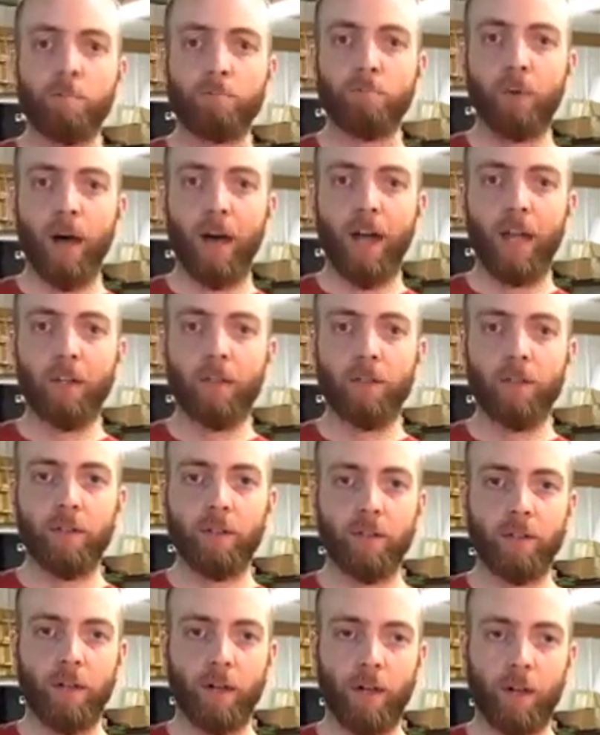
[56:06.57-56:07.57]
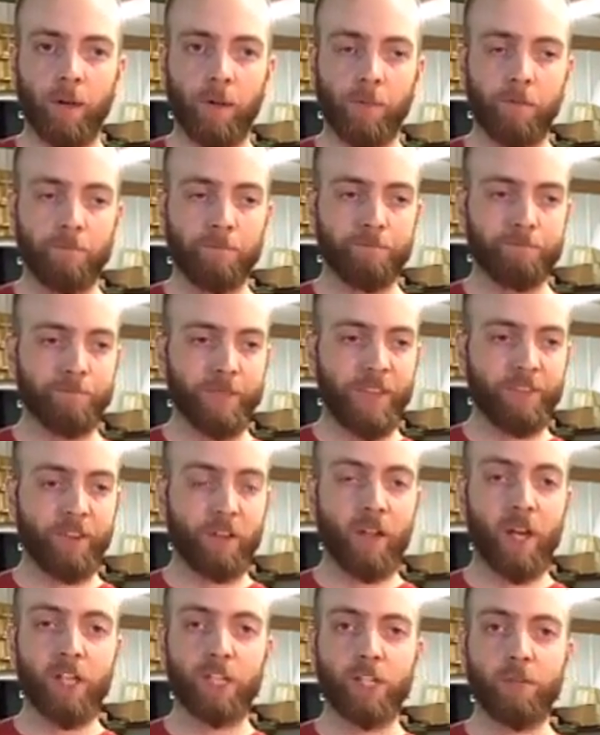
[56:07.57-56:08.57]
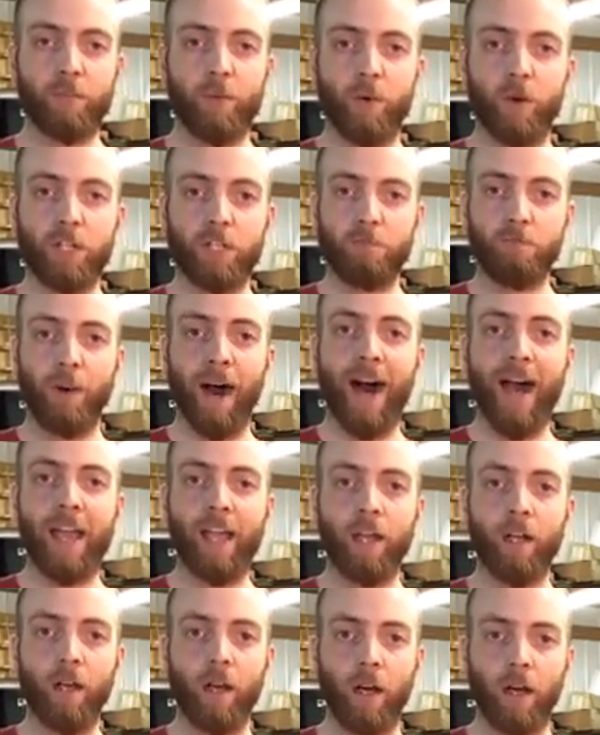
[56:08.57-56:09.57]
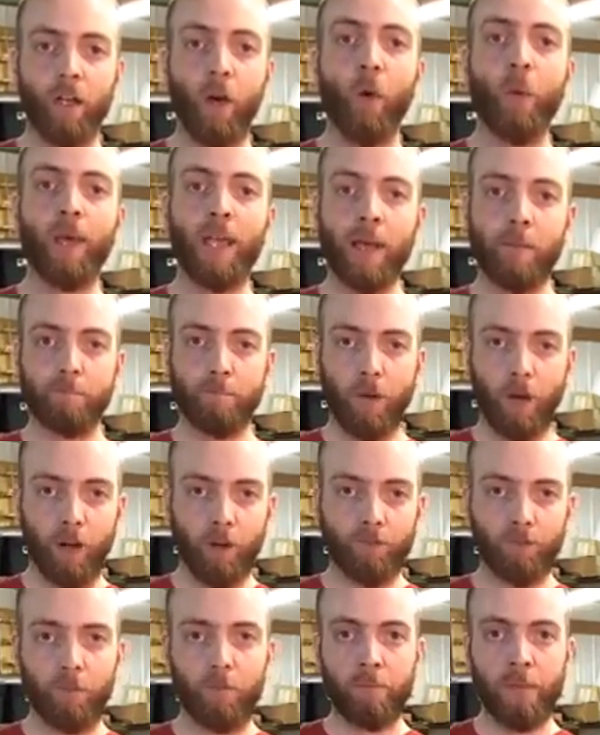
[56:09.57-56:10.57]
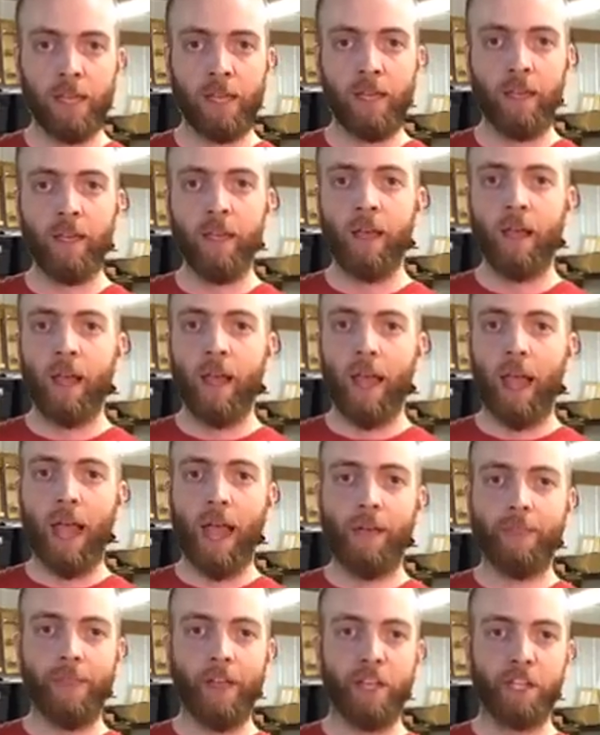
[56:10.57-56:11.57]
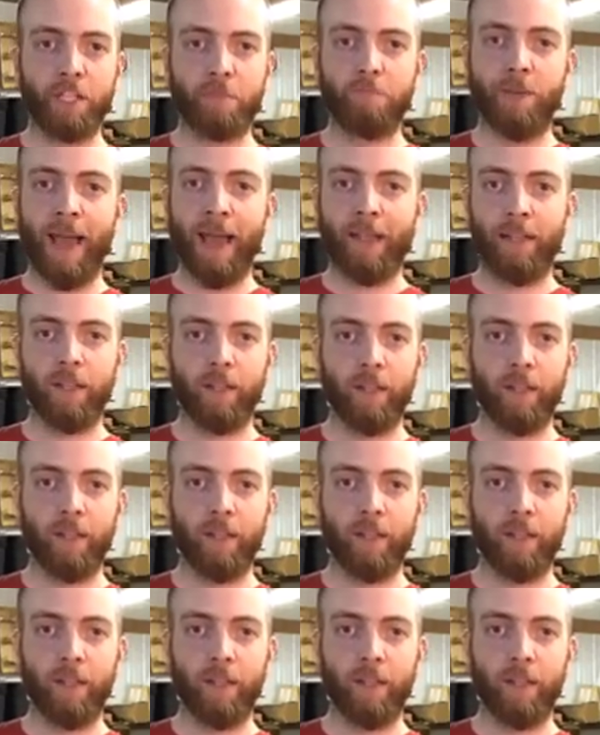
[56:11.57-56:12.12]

But if a customer is buying an OEM part from me and they spec